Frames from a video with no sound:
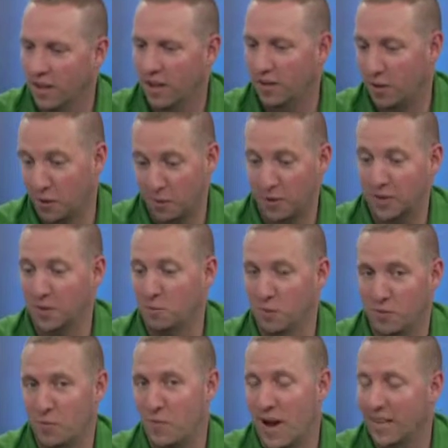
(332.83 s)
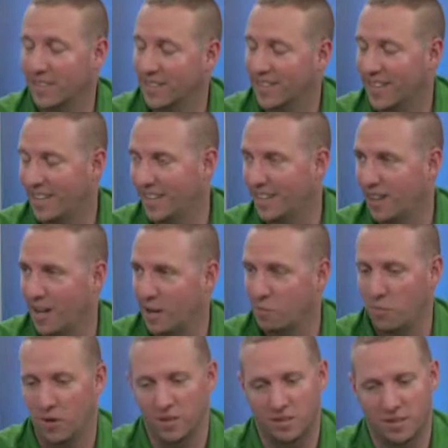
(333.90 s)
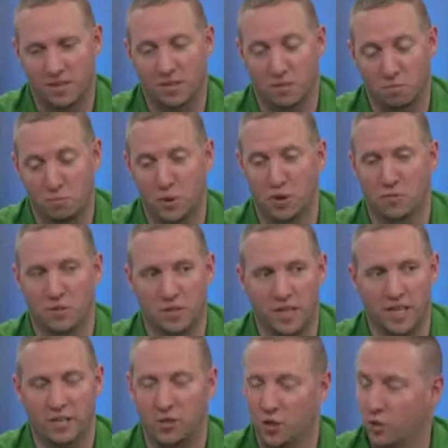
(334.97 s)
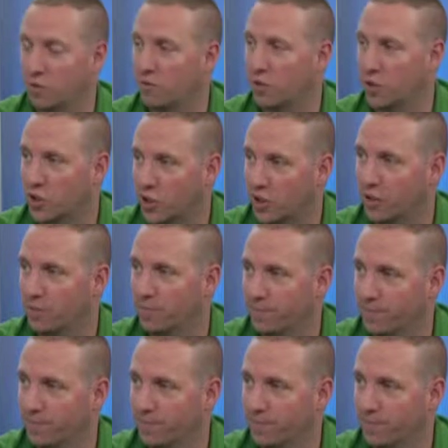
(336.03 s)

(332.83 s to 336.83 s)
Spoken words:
another reason to move it back to 10 o'clock. But it's a beautiful day in June for sure.